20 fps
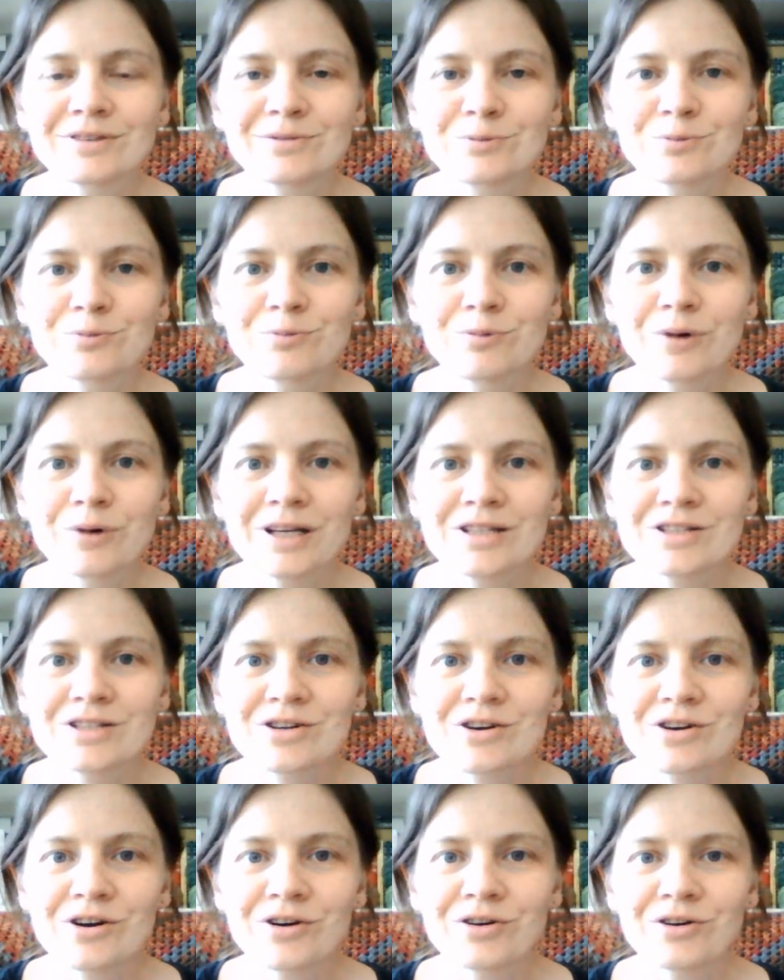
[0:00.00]
went
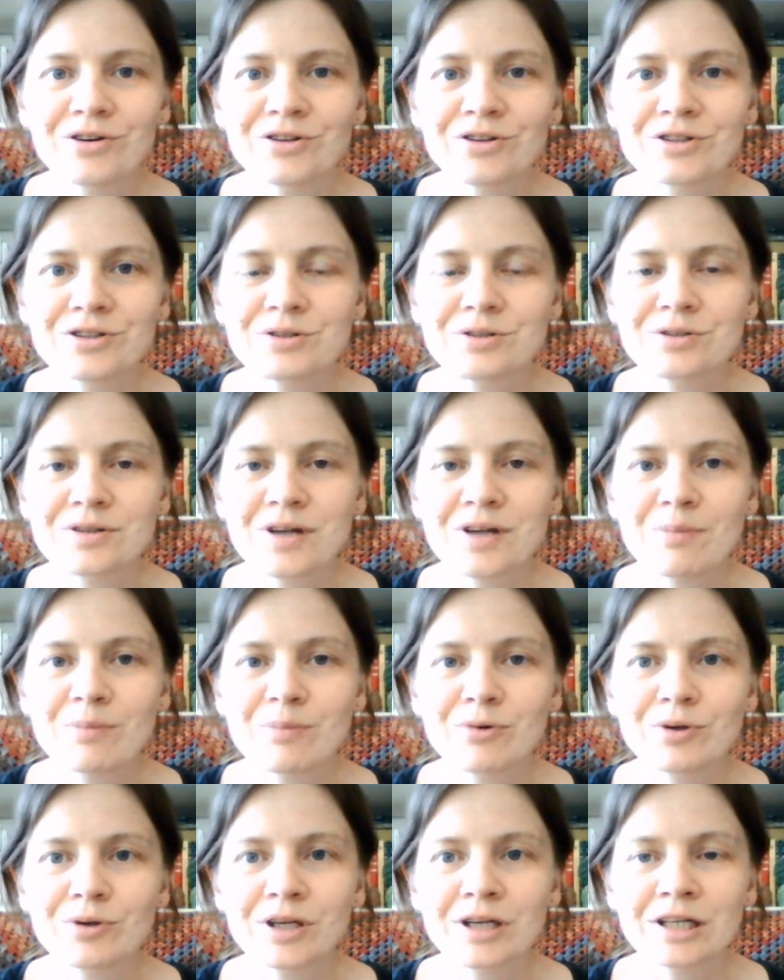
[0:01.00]
on Tuesday
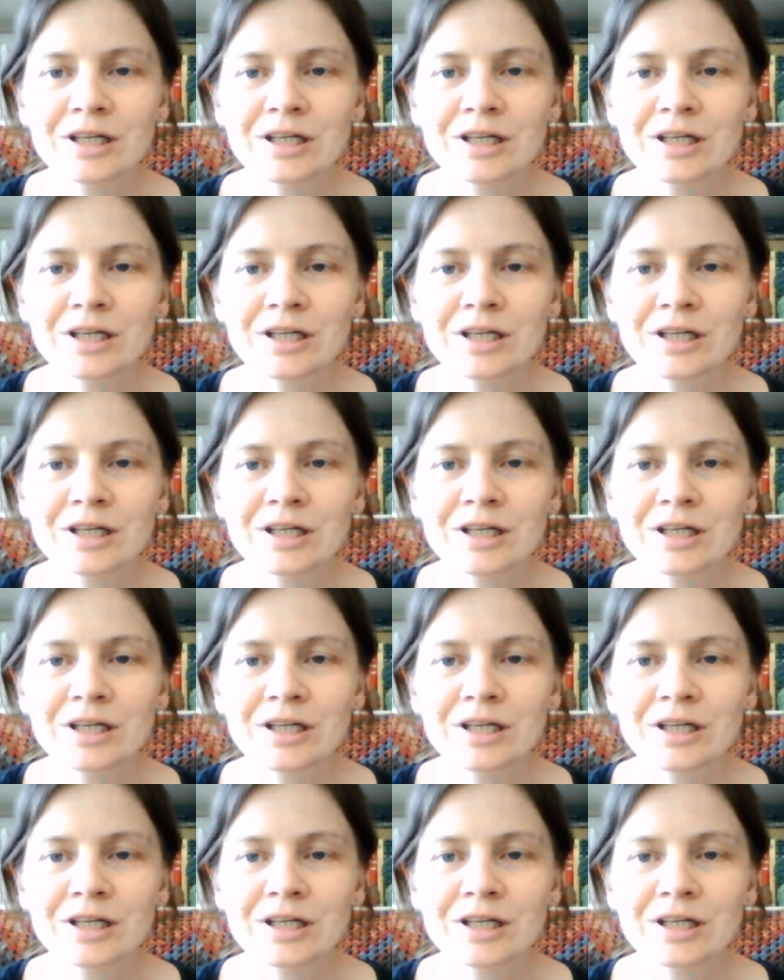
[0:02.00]
morning,